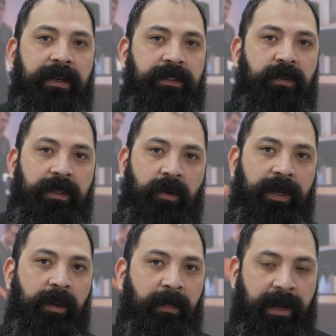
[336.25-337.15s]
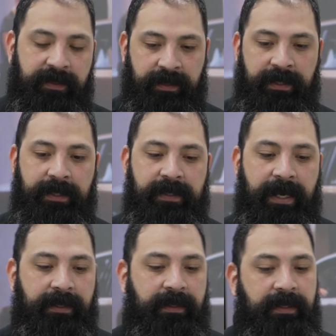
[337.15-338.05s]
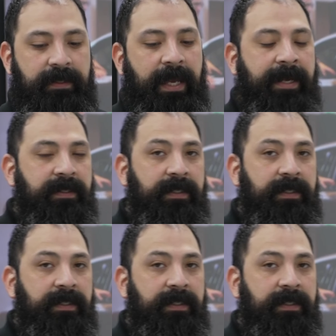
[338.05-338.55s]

I was doing the quick unboxing is that this has